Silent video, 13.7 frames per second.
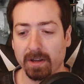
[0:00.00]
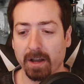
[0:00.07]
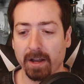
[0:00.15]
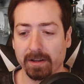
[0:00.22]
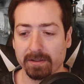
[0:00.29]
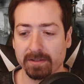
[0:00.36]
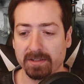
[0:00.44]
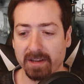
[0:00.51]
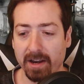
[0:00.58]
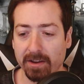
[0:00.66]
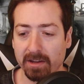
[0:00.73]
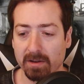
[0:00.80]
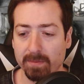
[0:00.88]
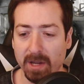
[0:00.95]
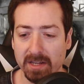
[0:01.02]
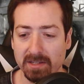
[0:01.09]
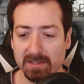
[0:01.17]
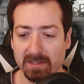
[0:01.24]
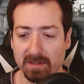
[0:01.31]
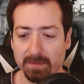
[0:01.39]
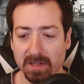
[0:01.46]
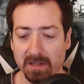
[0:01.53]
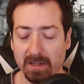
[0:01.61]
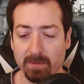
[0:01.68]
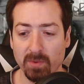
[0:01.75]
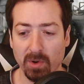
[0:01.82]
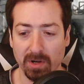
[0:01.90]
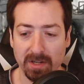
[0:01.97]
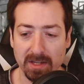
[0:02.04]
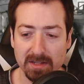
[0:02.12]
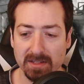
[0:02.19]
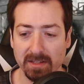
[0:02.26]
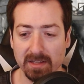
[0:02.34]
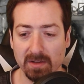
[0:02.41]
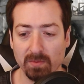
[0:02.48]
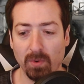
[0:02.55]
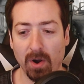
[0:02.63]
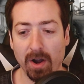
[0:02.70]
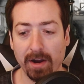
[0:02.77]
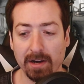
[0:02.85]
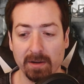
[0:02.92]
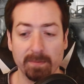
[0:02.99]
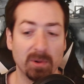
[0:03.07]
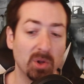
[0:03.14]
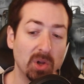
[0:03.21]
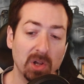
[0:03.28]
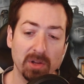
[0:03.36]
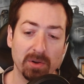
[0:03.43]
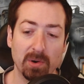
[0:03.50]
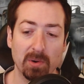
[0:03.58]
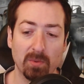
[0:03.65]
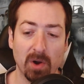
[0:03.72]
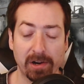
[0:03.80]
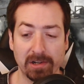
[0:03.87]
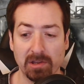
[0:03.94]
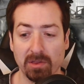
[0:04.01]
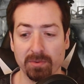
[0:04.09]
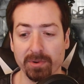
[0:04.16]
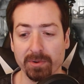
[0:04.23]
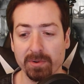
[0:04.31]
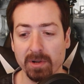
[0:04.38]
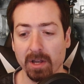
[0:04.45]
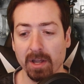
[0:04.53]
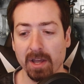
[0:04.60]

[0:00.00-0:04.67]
Designing your base to be more easily walkable or walked through,